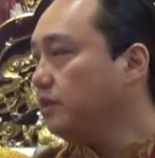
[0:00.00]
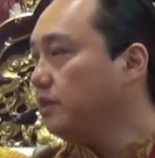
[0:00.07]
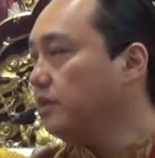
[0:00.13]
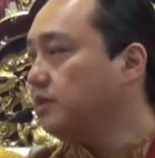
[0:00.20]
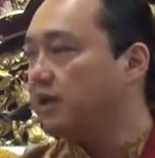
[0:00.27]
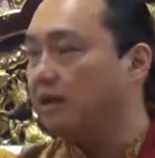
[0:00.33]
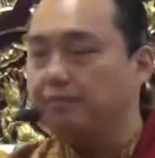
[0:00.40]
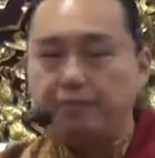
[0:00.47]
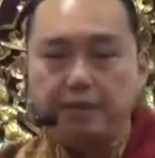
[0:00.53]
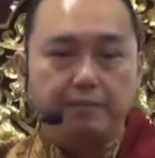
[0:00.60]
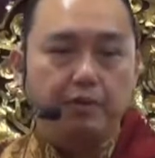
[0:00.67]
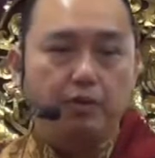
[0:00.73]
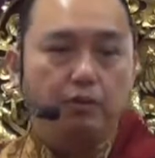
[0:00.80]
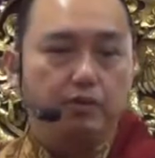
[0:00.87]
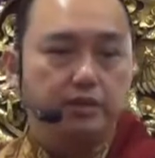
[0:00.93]
some
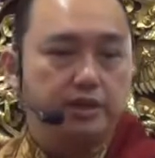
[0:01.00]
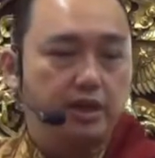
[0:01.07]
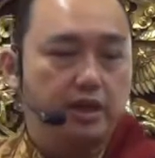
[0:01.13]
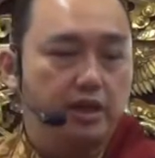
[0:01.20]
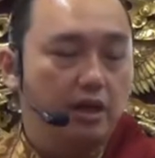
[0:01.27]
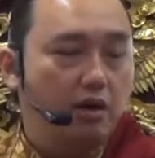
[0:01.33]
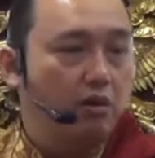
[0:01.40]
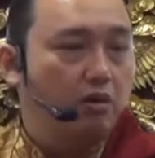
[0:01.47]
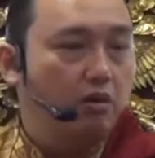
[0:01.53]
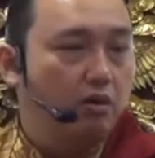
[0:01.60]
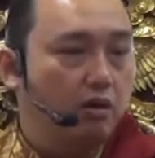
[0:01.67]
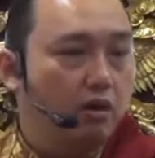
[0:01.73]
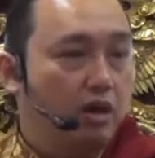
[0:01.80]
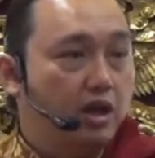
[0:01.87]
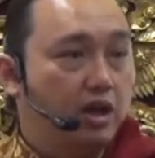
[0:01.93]
people will say that,
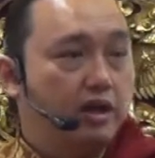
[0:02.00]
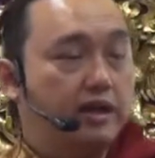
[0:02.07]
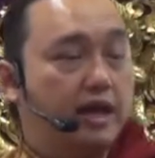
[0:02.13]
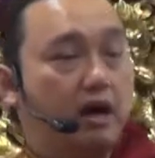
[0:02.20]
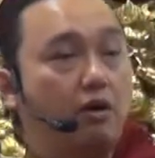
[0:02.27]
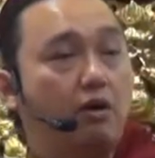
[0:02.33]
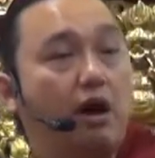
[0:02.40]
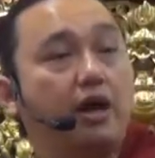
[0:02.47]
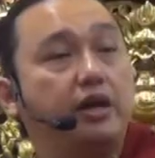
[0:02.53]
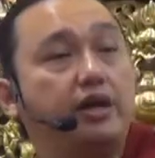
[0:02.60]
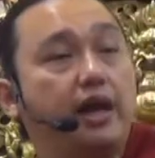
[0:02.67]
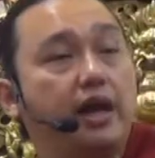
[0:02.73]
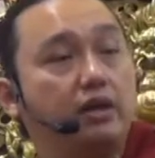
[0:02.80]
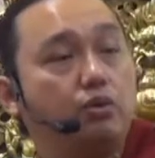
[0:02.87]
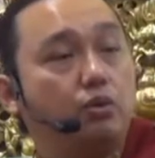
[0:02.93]
oh, now I
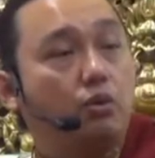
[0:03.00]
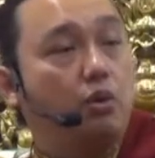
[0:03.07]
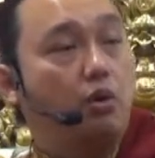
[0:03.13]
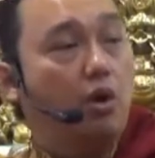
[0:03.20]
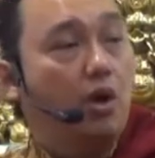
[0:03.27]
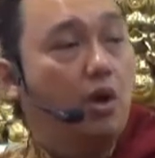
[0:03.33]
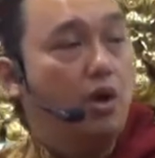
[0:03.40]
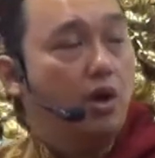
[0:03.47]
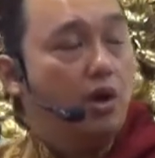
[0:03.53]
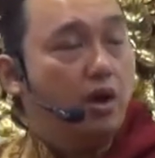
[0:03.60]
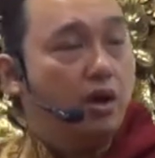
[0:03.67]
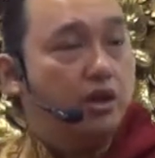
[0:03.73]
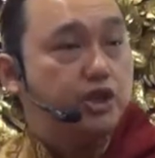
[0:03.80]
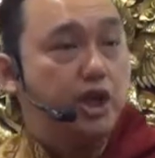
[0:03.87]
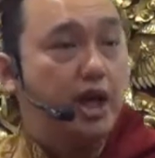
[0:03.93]
dare to
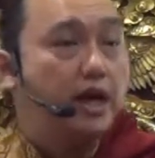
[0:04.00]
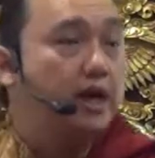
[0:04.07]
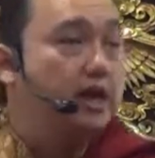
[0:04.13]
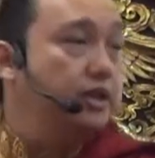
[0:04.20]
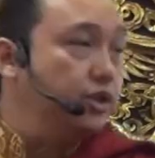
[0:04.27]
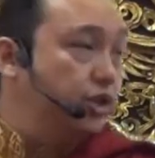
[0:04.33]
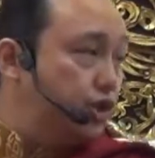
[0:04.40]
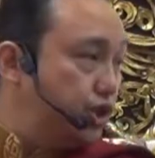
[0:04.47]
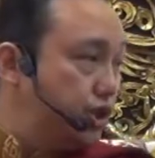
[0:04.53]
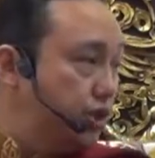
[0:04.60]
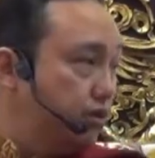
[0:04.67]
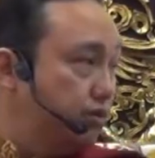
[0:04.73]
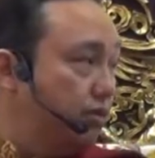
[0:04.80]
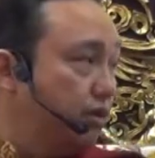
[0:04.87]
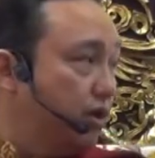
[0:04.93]
challenge.
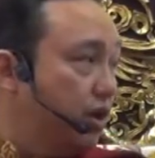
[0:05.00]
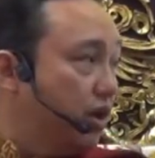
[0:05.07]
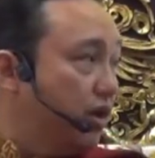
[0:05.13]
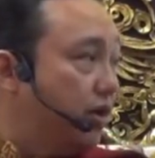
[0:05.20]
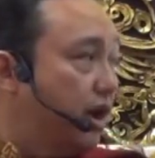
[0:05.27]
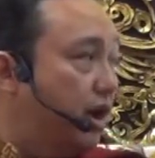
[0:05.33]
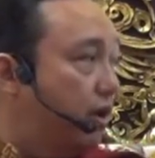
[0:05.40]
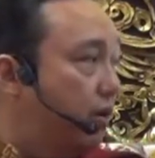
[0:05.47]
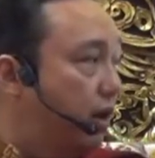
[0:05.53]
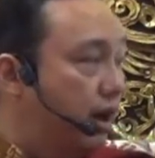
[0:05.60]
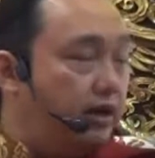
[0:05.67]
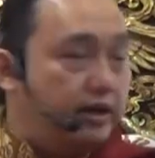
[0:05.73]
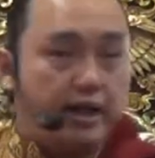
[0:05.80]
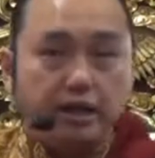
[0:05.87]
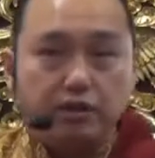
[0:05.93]
Now I
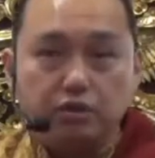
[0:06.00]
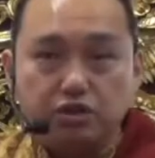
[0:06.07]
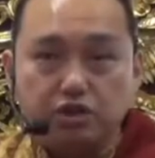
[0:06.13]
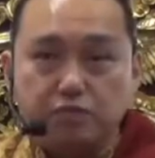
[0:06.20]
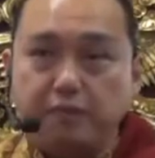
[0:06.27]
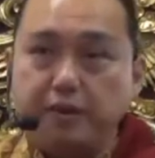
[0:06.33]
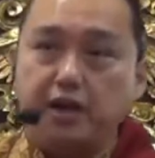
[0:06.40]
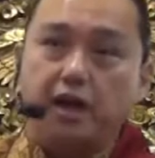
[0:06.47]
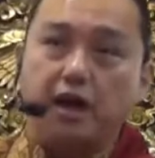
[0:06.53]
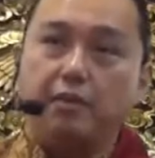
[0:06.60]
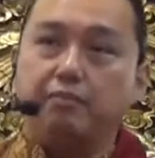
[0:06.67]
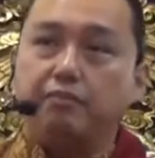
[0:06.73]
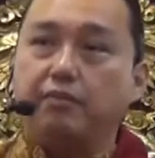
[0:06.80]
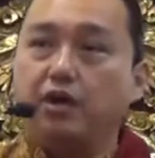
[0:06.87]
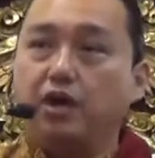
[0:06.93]
dare to speak
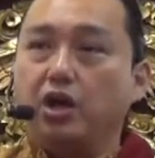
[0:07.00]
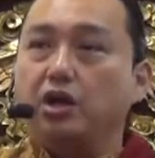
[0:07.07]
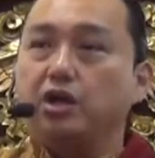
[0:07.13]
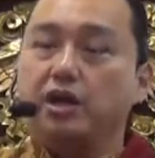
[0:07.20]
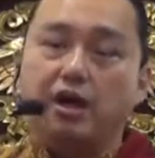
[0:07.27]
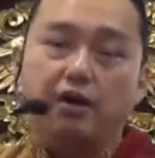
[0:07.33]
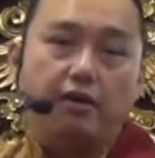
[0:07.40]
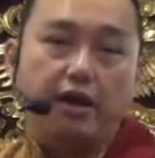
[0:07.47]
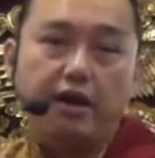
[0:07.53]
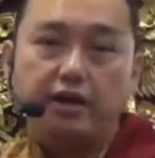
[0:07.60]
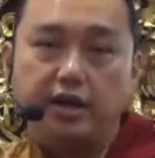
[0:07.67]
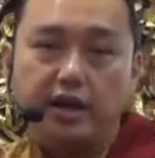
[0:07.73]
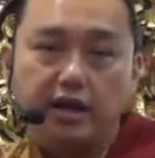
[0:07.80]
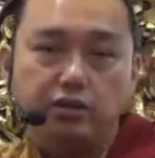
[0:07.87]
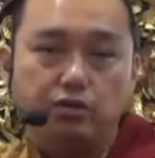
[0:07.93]
up. Now I
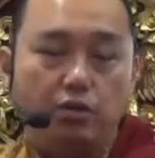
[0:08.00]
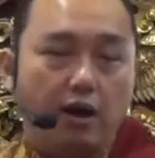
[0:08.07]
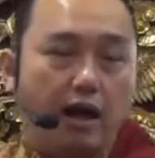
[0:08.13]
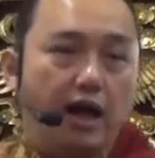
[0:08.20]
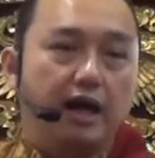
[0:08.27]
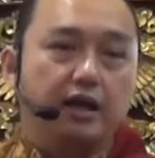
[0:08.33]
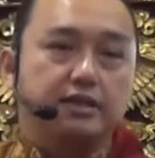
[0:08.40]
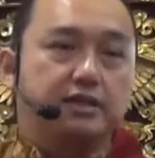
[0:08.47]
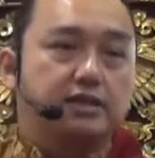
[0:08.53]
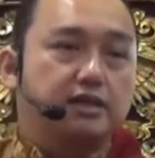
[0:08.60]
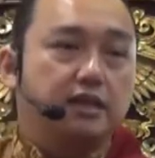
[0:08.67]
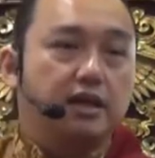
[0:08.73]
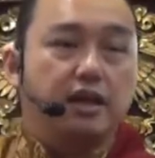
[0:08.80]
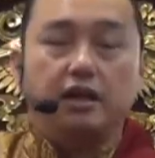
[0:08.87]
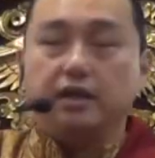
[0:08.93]
dare to ask.
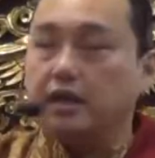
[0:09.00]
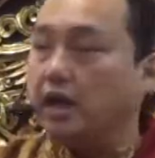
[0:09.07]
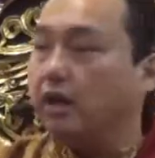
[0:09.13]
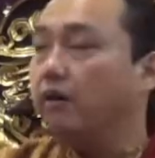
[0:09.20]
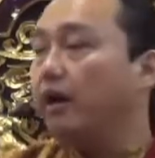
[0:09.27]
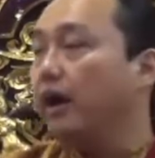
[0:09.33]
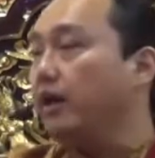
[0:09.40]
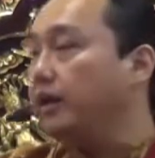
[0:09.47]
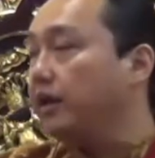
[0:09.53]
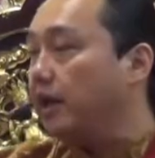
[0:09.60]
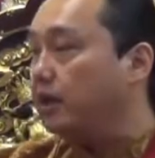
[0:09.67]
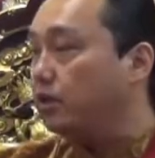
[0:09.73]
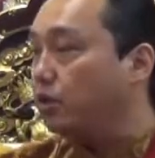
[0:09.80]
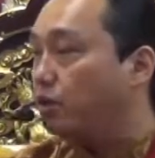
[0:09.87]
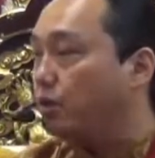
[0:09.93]
Now I
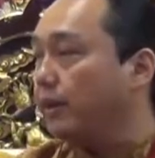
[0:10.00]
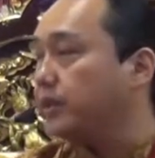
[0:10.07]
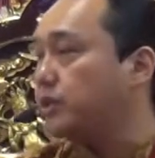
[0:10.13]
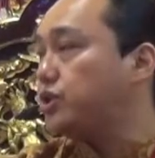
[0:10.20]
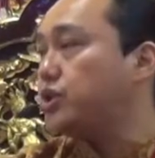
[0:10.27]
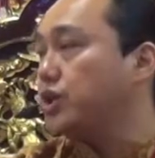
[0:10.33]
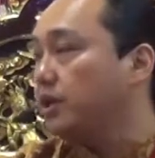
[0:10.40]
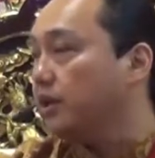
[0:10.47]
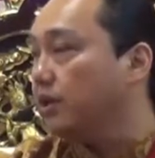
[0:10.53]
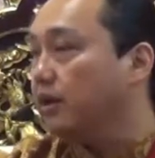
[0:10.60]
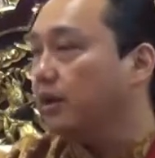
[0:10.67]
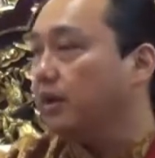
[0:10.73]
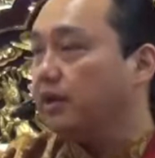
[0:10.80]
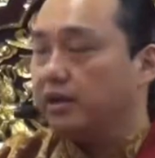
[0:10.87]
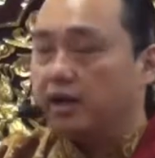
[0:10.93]
dare to question.
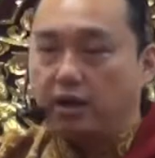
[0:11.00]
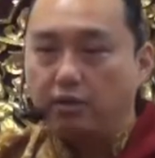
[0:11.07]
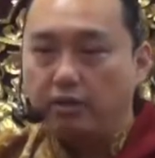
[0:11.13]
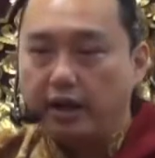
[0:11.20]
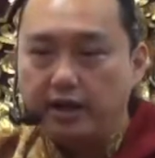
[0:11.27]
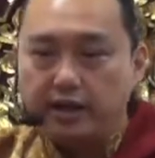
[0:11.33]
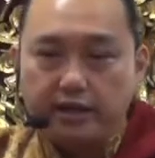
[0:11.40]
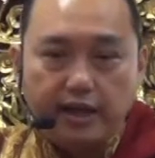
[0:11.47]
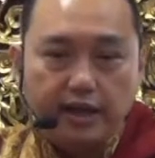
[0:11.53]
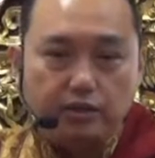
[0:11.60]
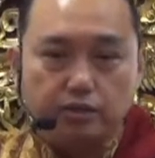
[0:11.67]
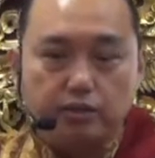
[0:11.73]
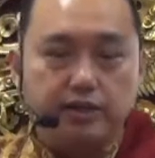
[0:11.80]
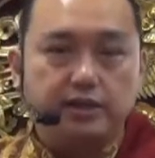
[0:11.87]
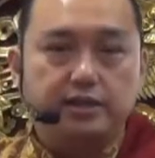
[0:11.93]
Now I dare
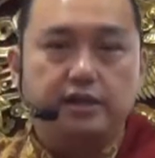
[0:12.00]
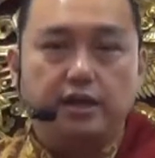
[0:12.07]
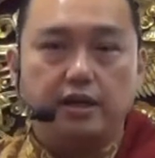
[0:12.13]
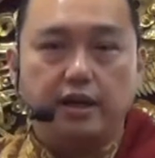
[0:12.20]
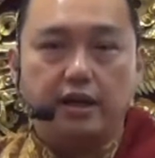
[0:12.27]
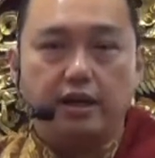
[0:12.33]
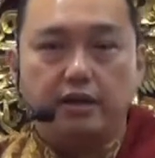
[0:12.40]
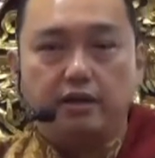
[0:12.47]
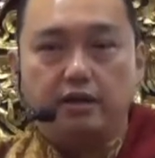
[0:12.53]
to this and that.